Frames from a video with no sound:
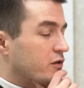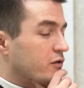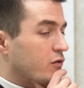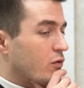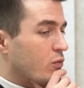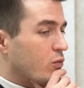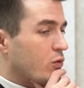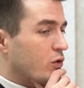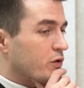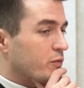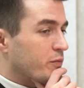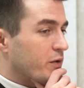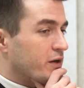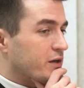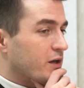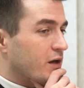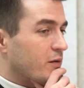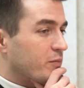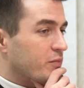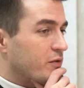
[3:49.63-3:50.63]
the reward
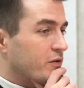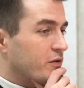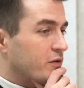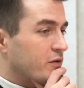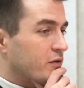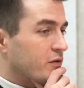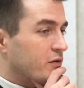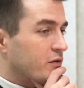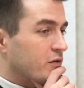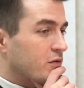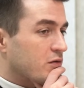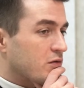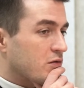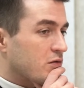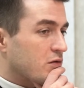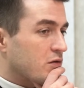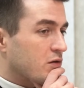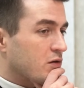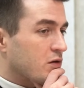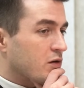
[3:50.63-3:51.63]
might not be
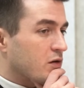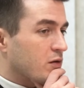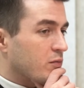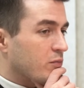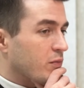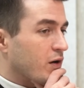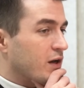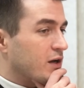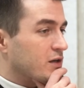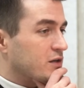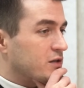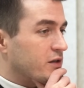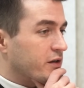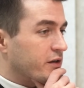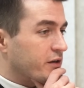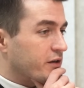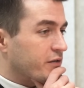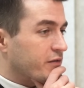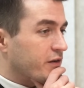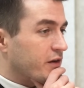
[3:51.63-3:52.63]

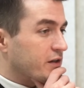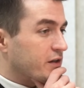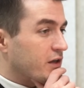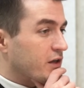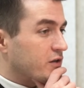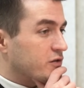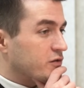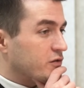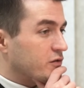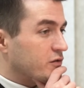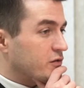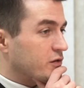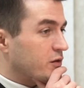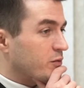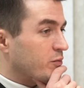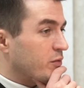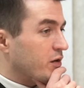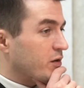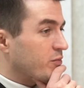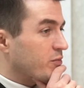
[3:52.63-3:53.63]
monetary, financial.
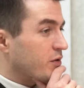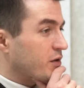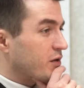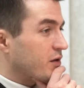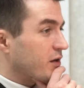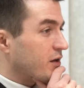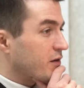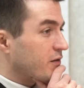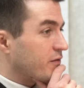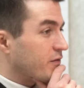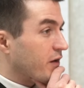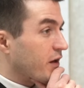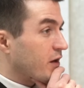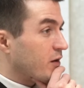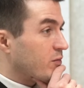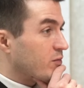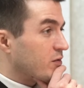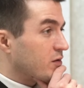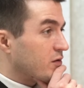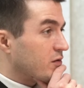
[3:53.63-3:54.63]
It might be like
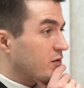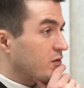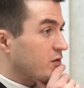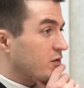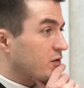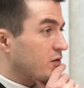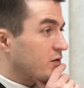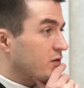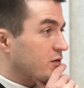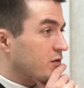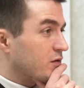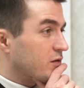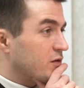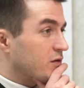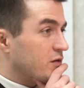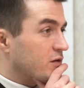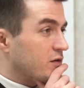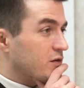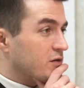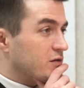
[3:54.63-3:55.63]
fame and
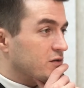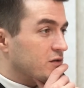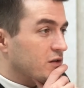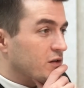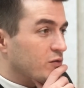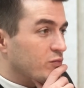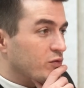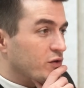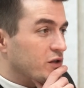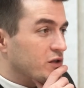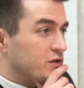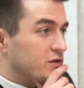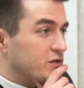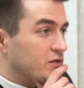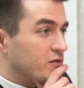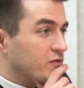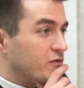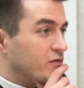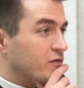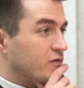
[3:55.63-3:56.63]

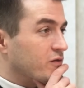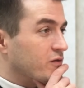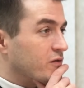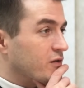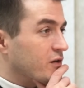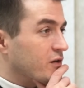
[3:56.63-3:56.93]
celebration of